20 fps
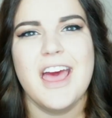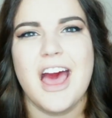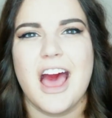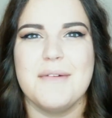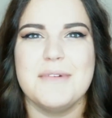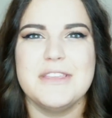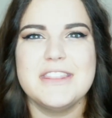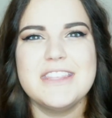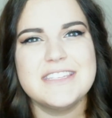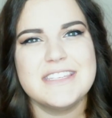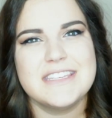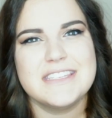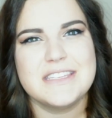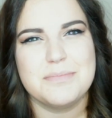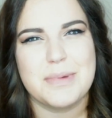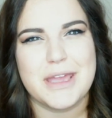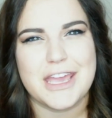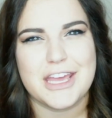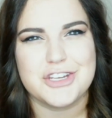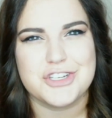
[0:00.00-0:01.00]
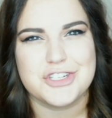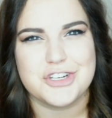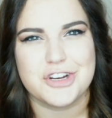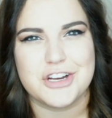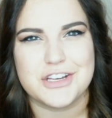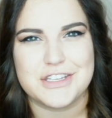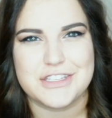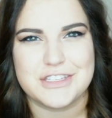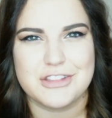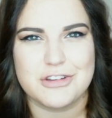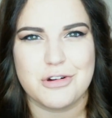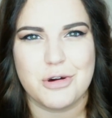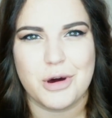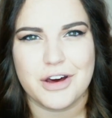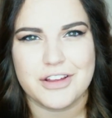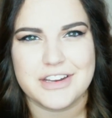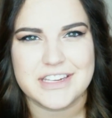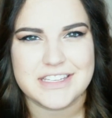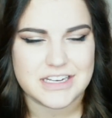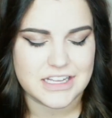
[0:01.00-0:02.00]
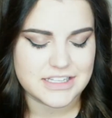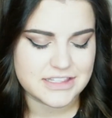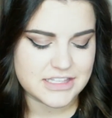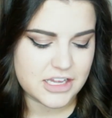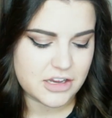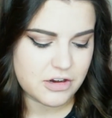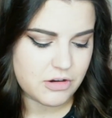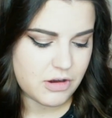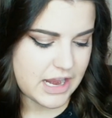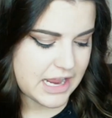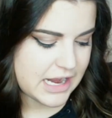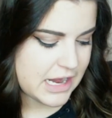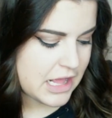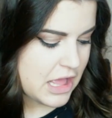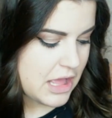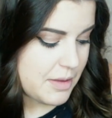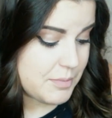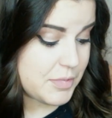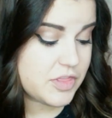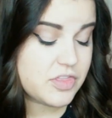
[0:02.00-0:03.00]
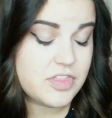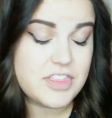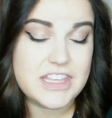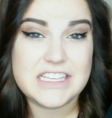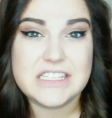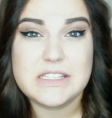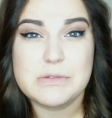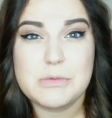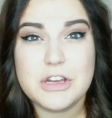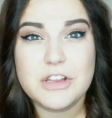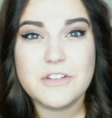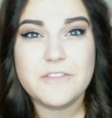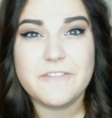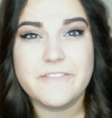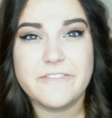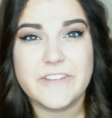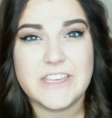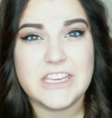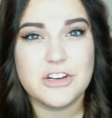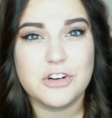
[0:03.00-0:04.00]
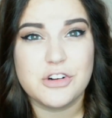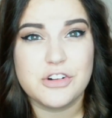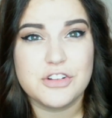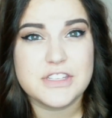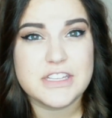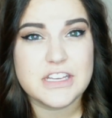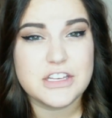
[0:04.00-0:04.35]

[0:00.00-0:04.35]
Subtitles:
I mean, this is a band shirt, so the quality is not that great, but this one feels